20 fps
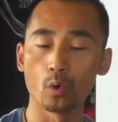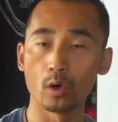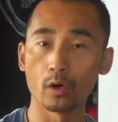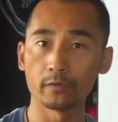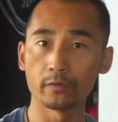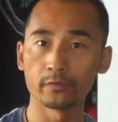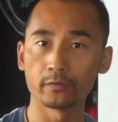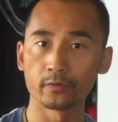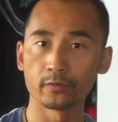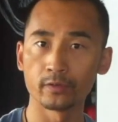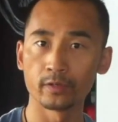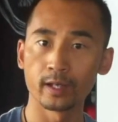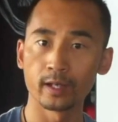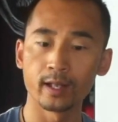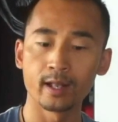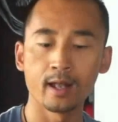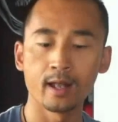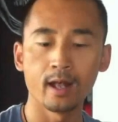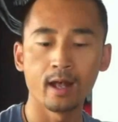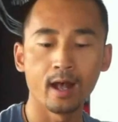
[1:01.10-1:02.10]
wolf,
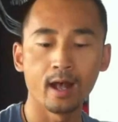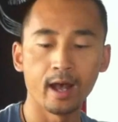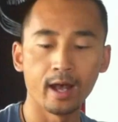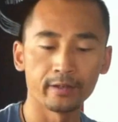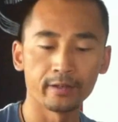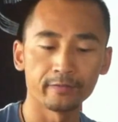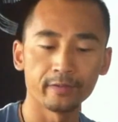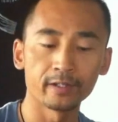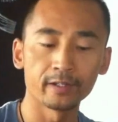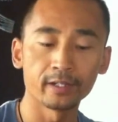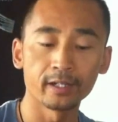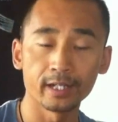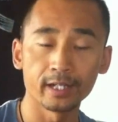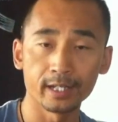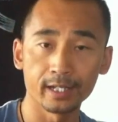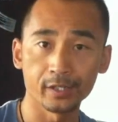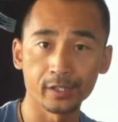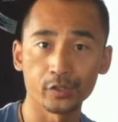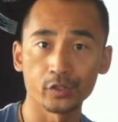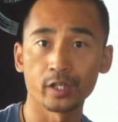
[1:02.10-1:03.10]
and
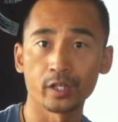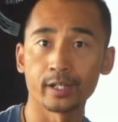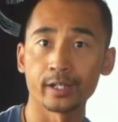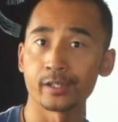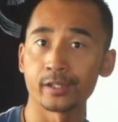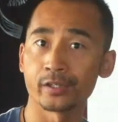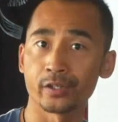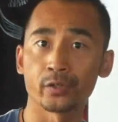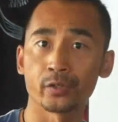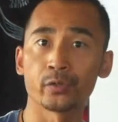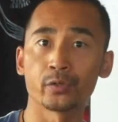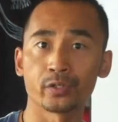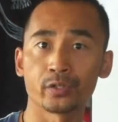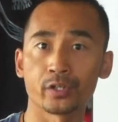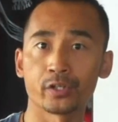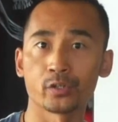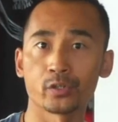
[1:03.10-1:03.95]
finally it's a single